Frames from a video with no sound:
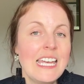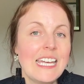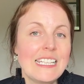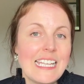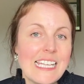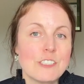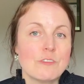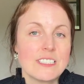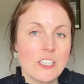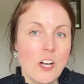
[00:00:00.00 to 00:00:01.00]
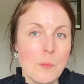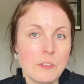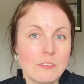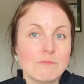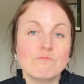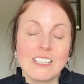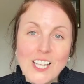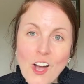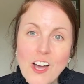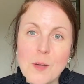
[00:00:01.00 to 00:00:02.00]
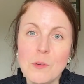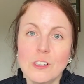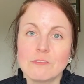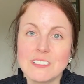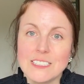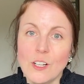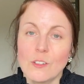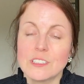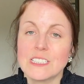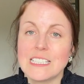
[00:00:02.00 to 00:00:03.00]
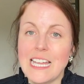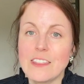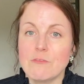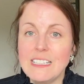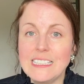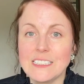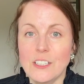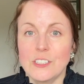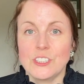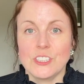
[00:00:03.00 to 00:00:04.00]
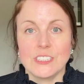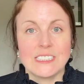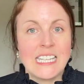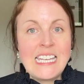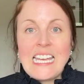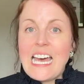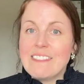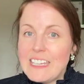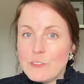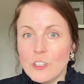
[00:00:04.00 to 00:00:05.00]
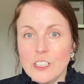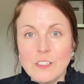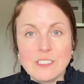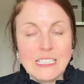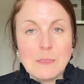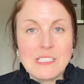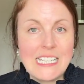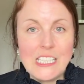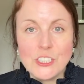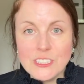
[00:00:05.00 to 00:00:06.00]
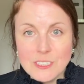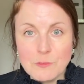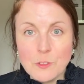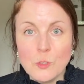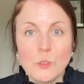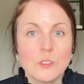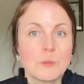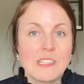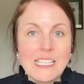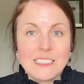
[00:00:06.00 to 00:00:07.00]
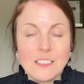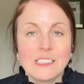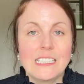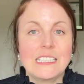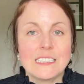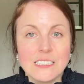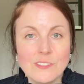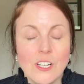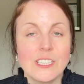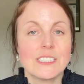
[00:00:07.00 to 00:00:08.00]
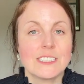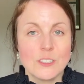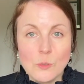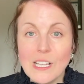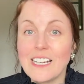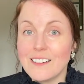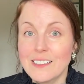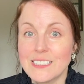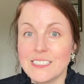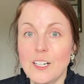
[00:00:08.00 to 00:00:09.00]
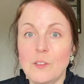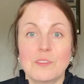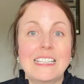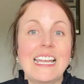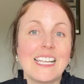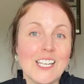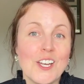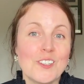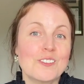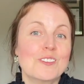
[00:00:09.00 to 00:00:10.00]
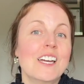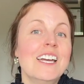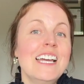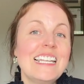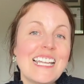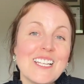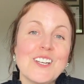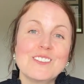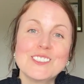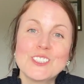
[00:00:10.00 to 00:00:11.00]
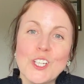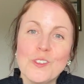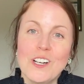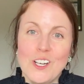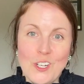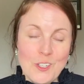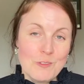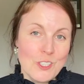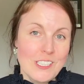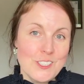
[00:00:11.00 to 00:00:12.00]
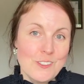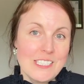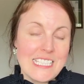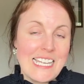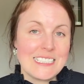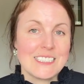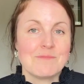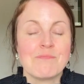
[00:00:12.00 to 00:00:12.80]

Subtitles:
and less reliable results than the researchers. And they've got loads of limitations and flaws with their studies and devices and all that kind of stuff, let alone Joe at home trying to do the test.